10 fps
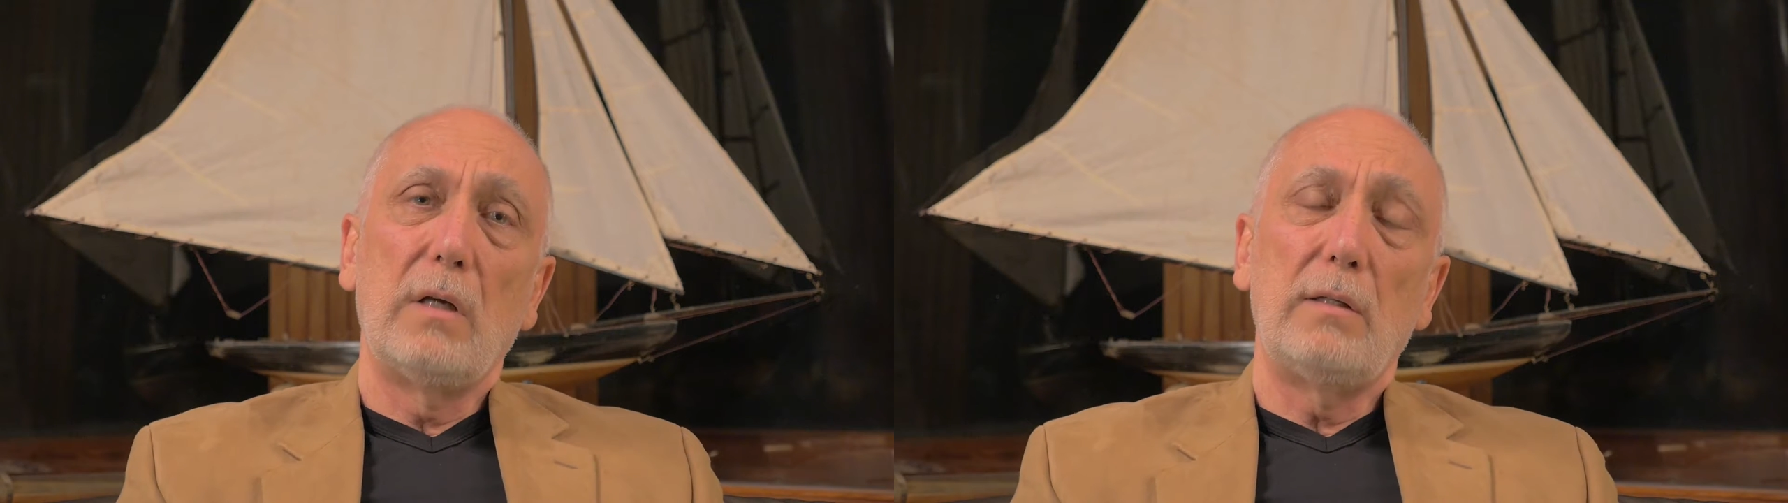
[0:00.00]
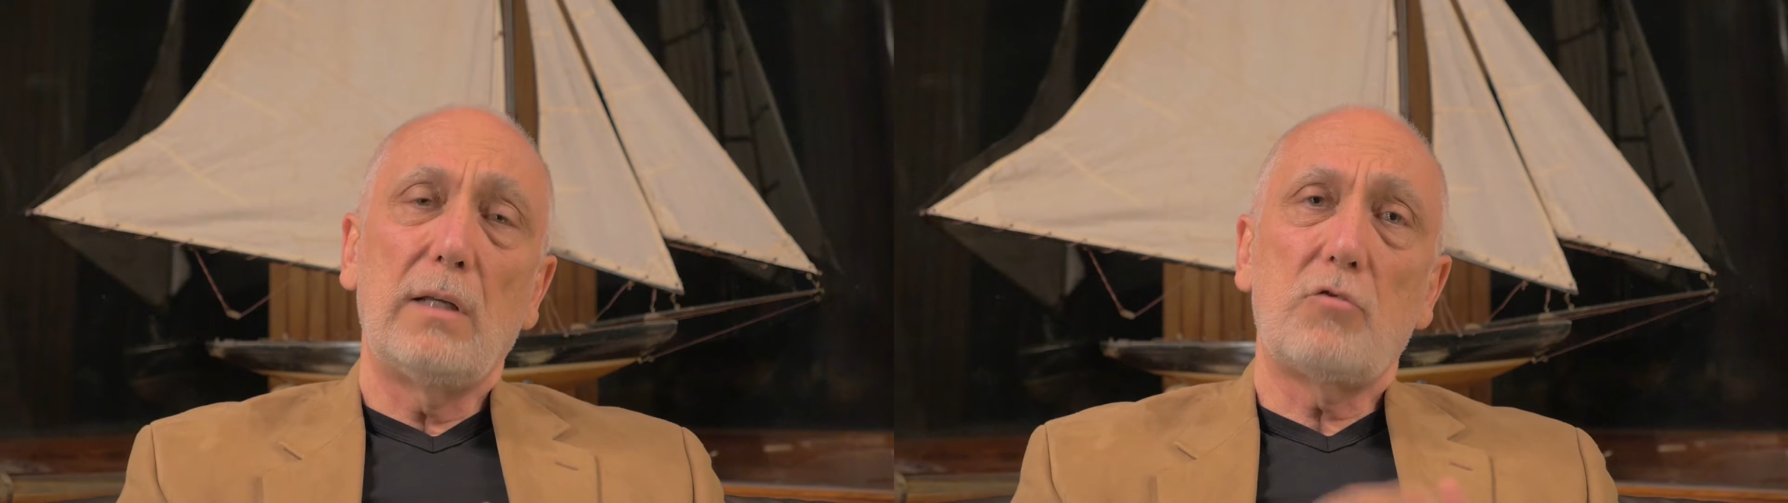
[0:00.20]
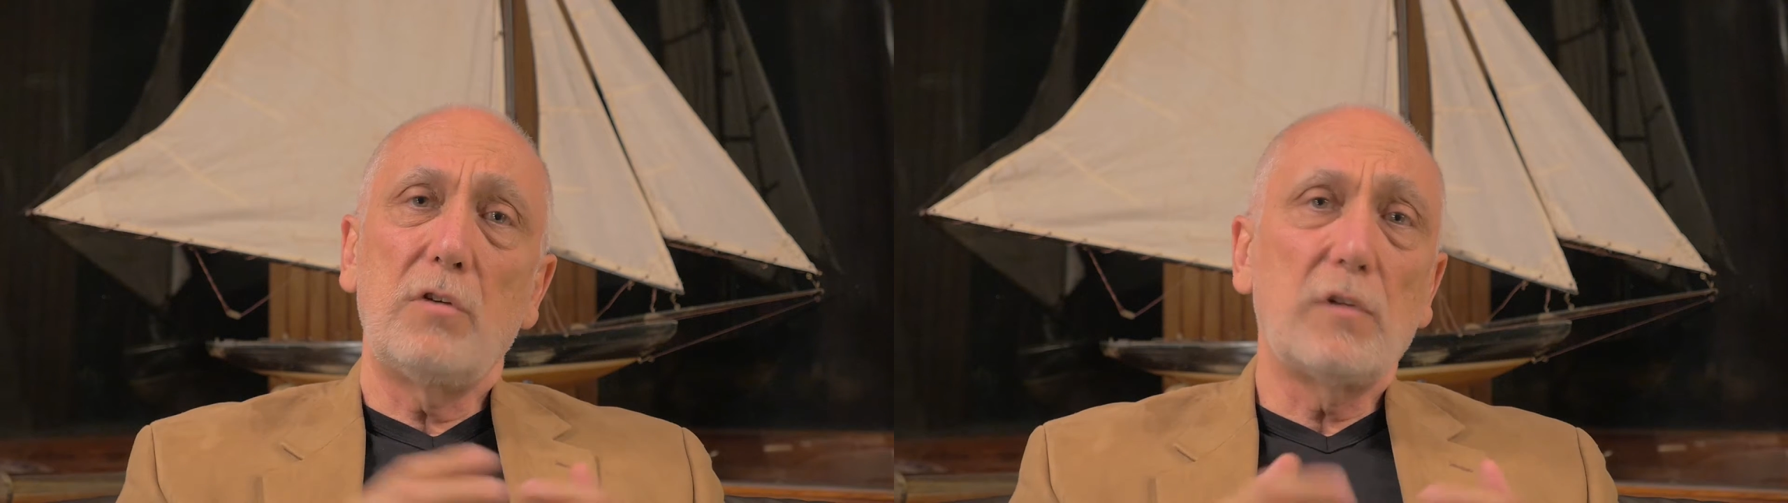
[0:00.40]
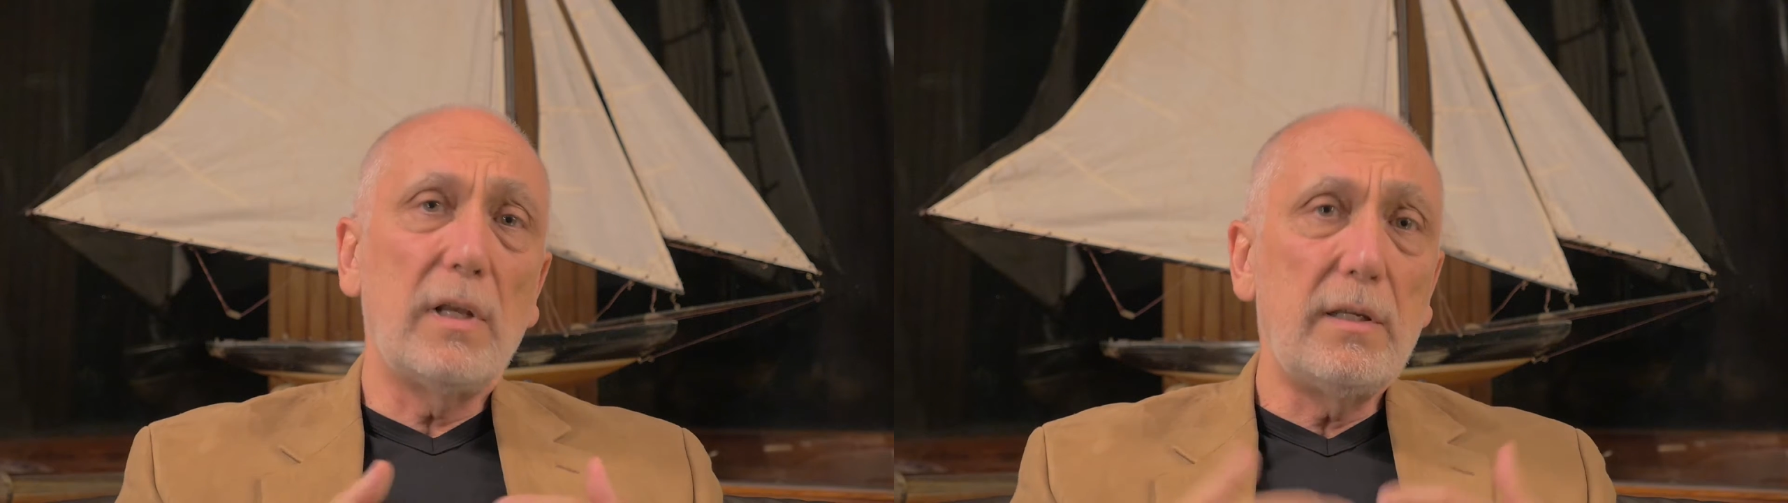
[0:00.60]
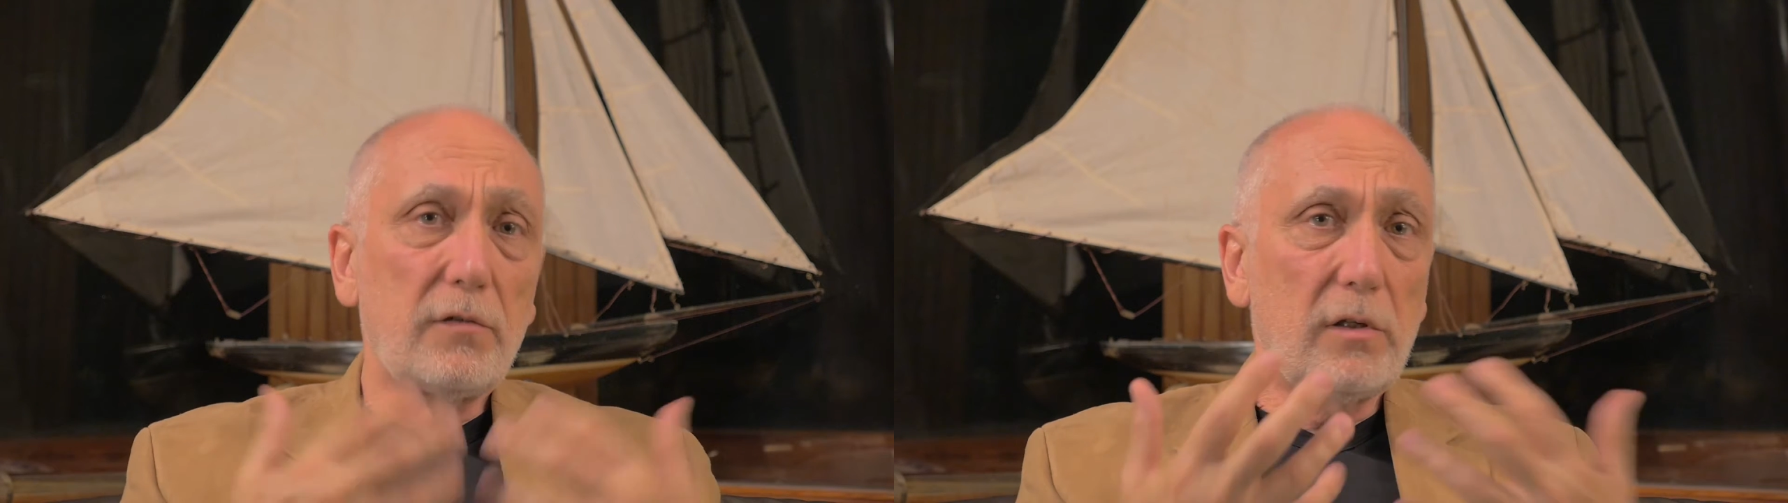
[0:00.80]
That
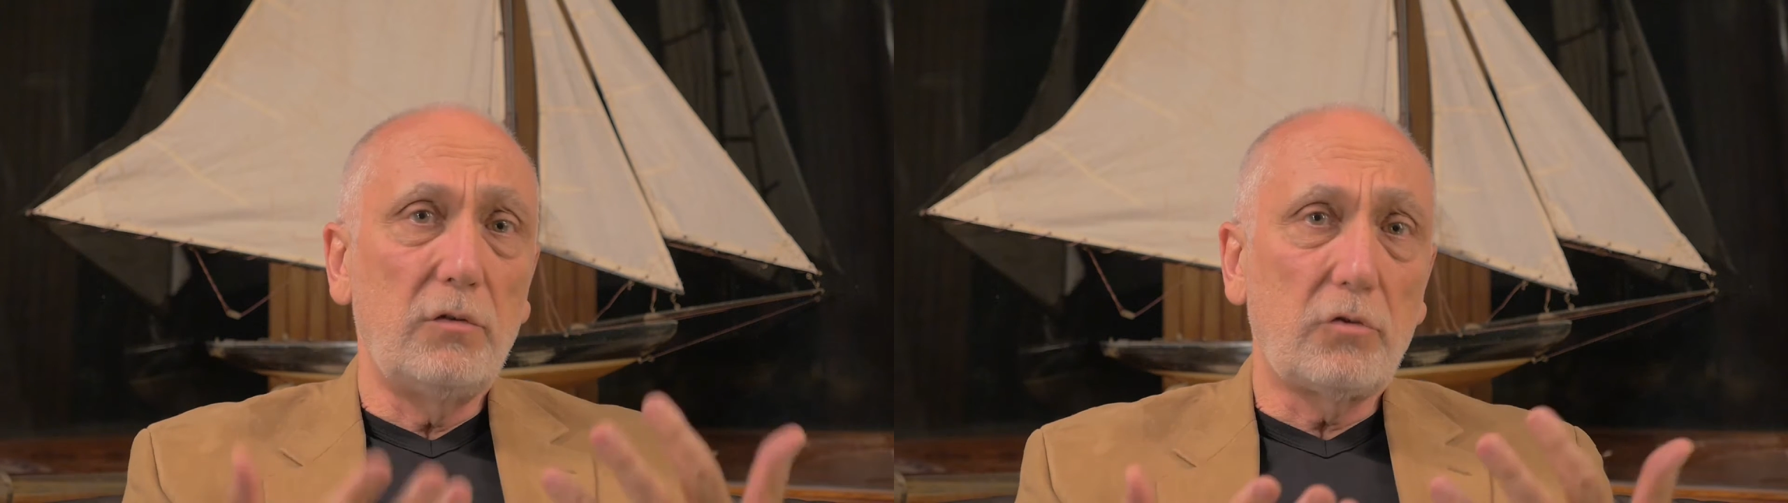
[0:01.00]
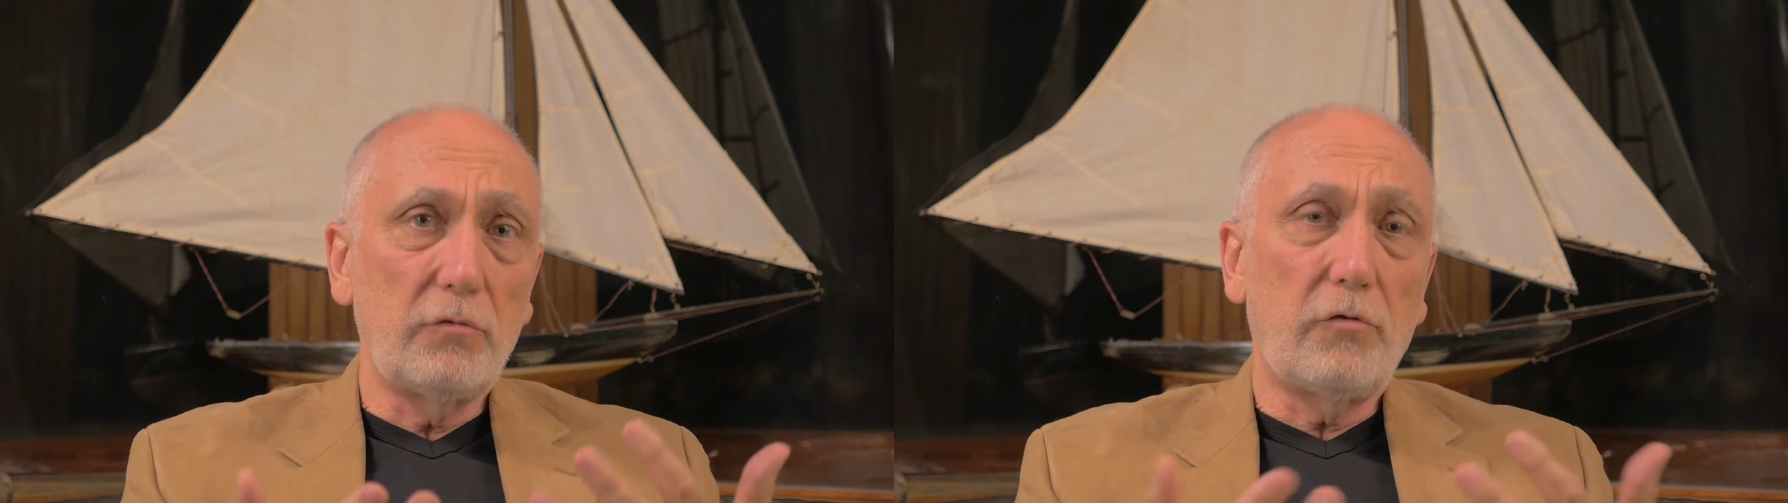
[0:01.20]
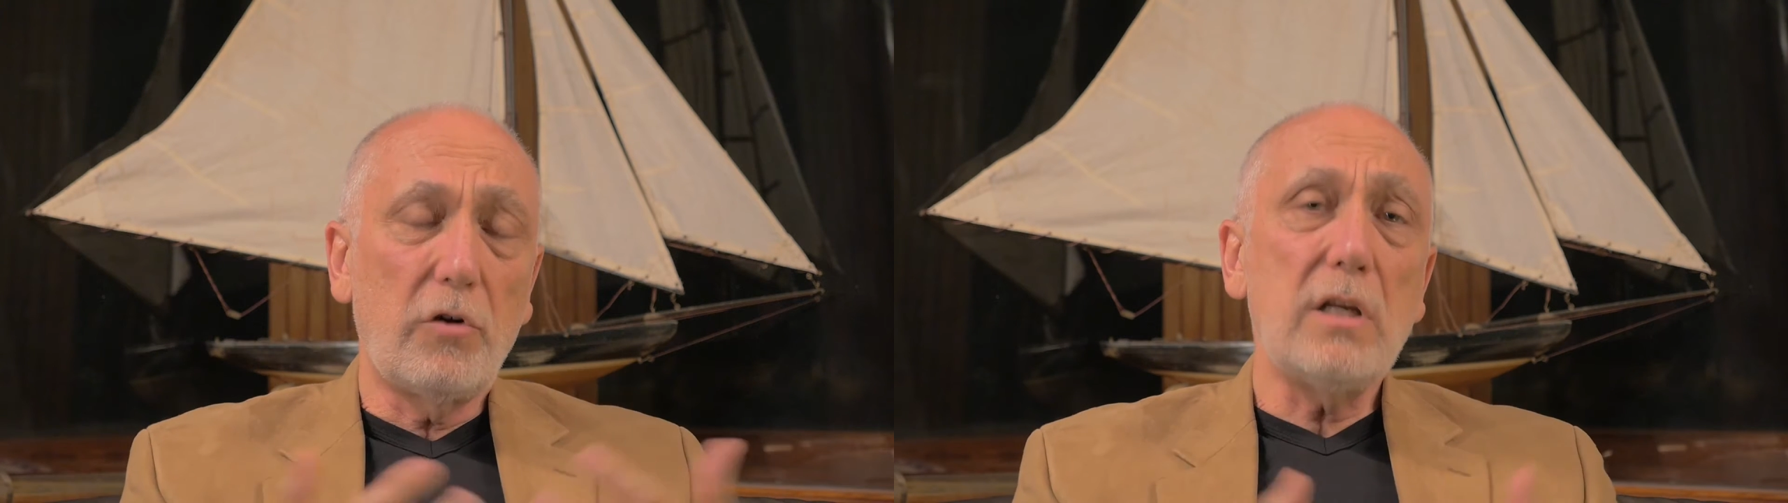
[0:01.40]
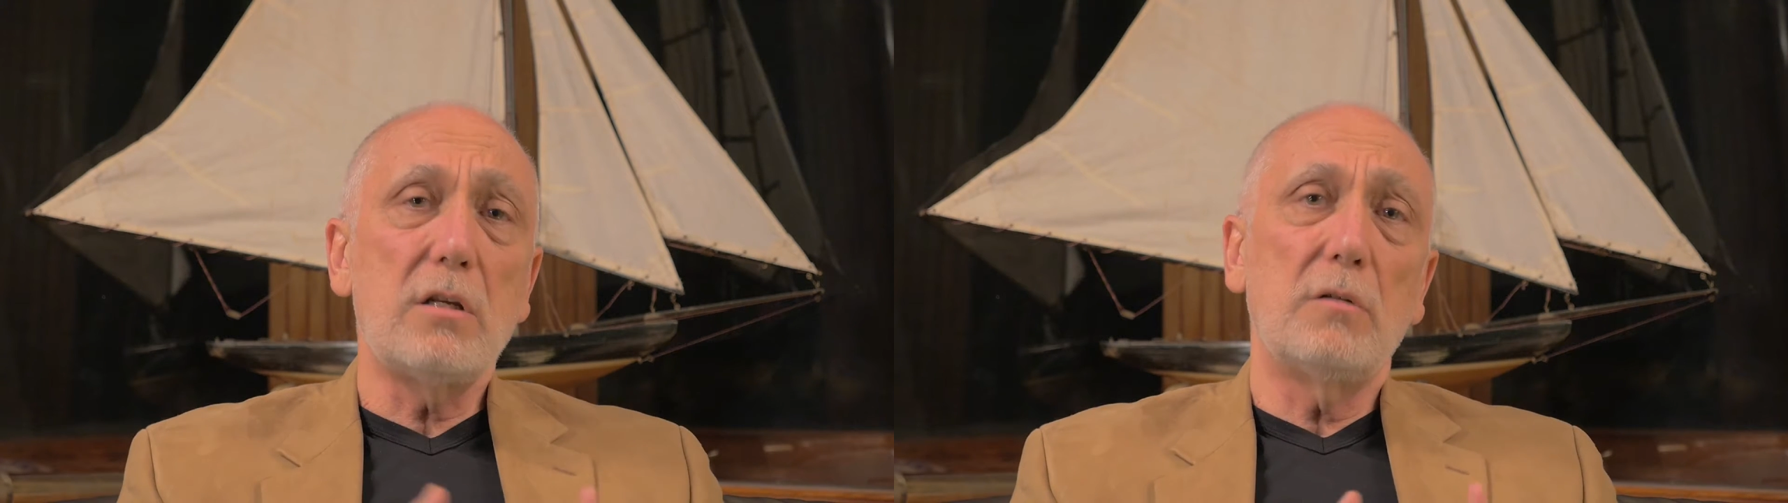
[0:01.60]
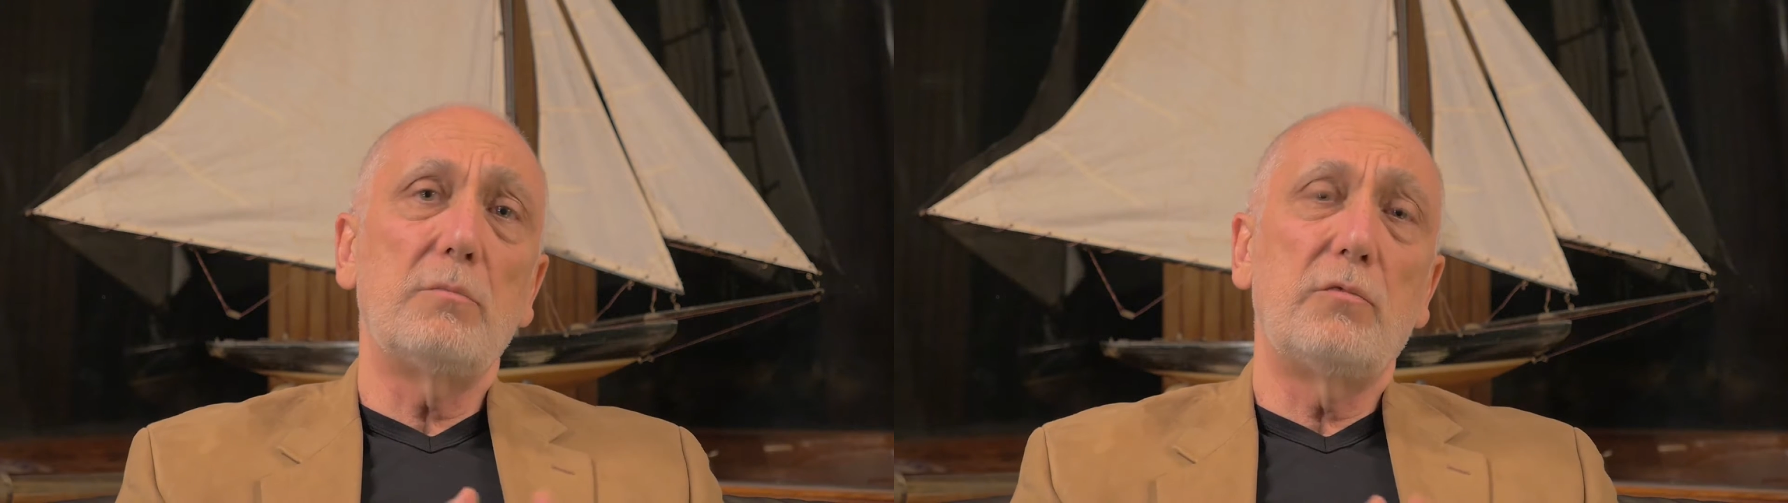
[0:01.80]
translates into freedom,